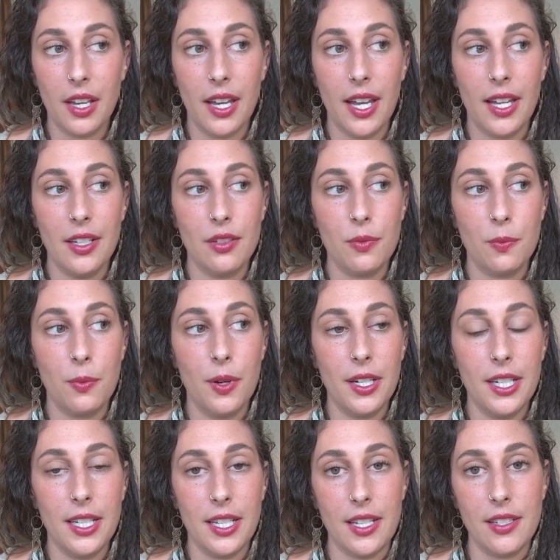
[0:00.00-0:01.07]
And what
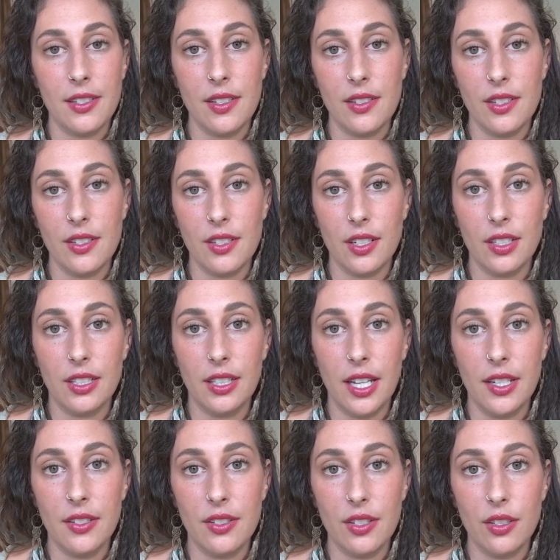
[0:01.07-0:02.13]
it is it's a
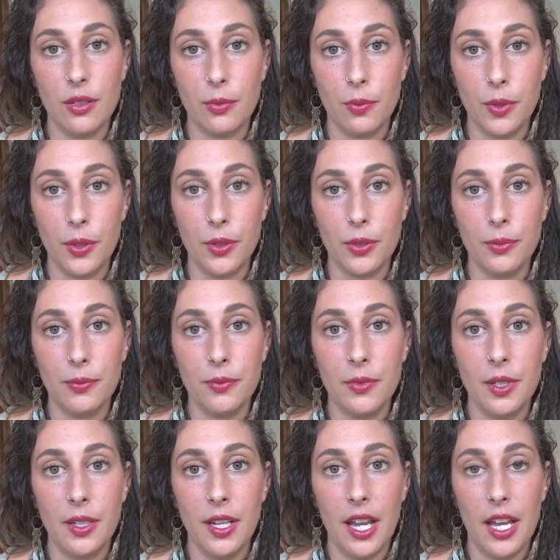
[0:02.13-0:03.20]
cleanse in the womb.
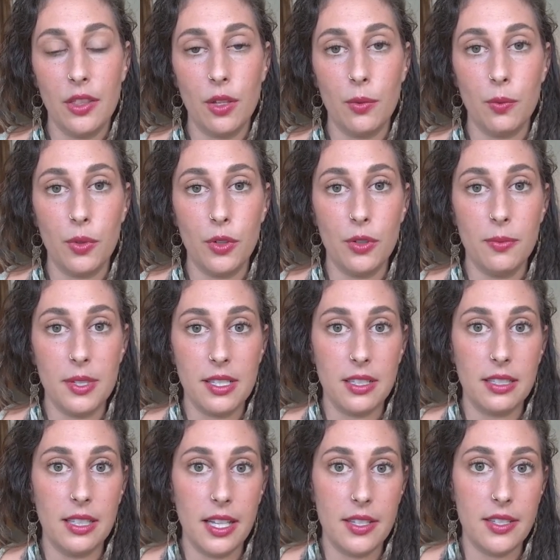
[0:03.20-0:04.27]
And the womb is
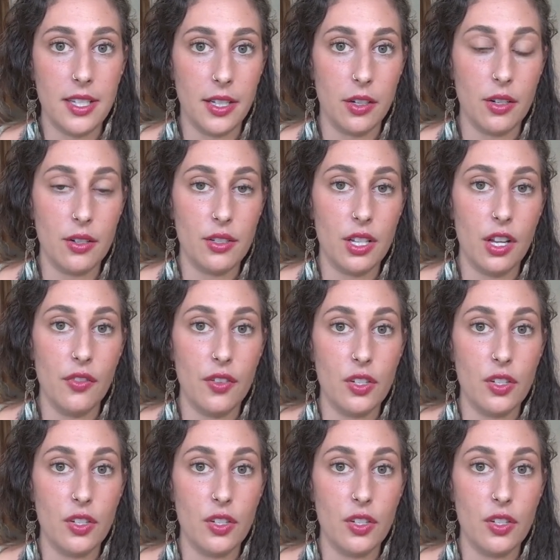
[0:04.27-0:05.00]
cleansing herself.